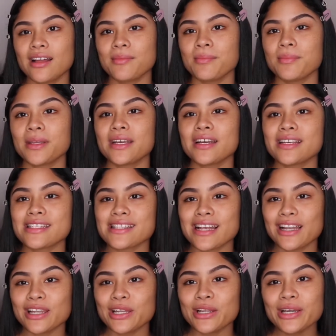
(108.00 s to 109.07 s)
Because
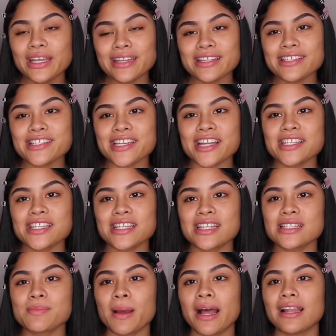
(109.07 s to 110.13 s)
look at the shades in
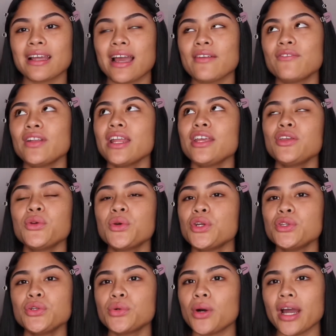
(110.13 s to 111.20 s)
this palette. I feel like you
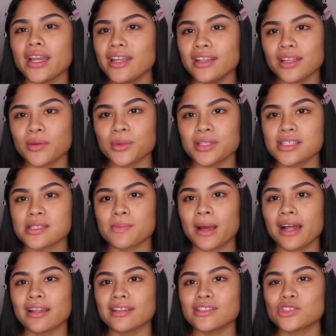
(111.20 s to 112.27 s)
can do anything with this
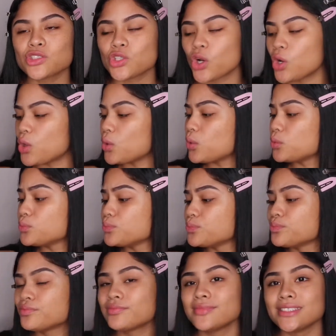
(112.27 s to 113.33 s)
palette. So
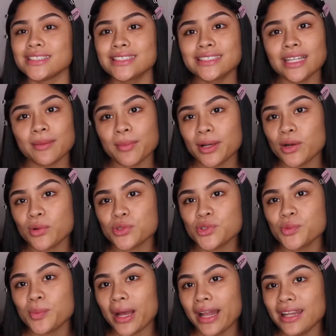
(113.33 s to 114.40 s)
this is like my
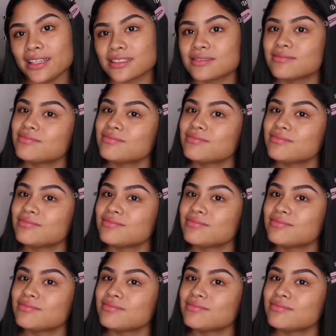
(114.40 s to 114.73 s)
go-to palette.